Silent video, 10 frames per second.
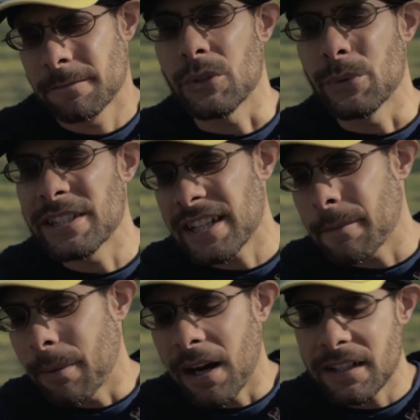The reason I
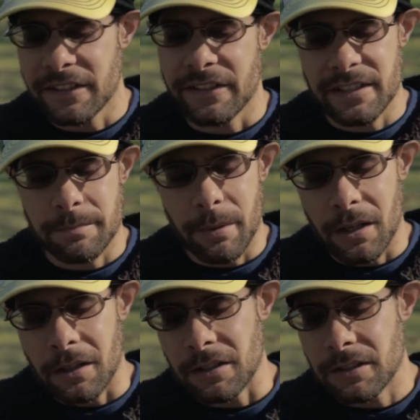bought this
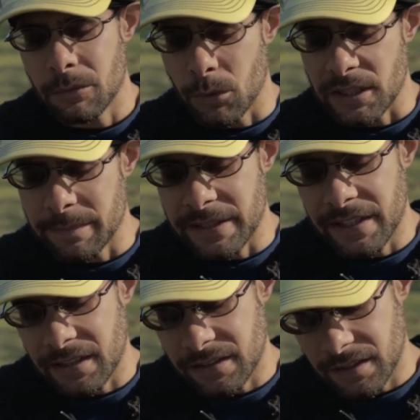ball was
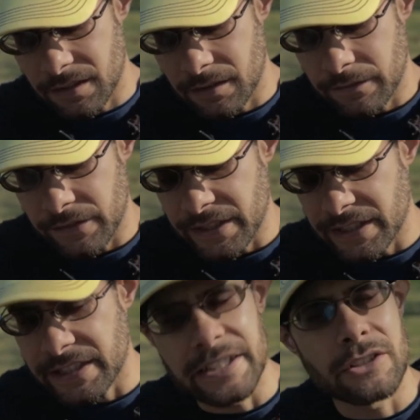because of
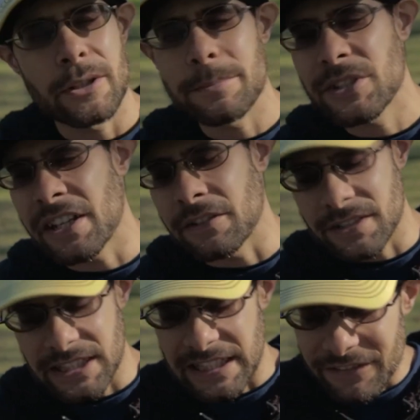the grip
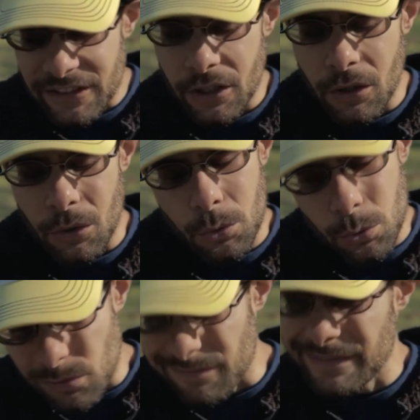channels, even
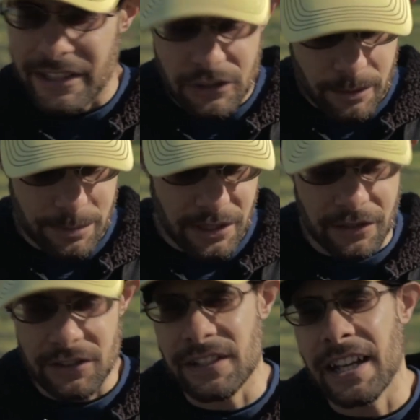though the grip
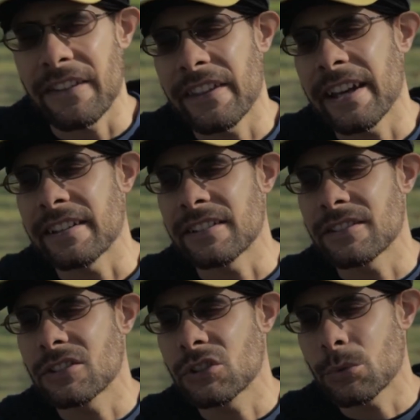channels are not that
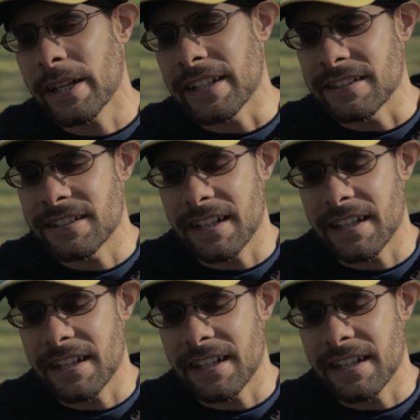great.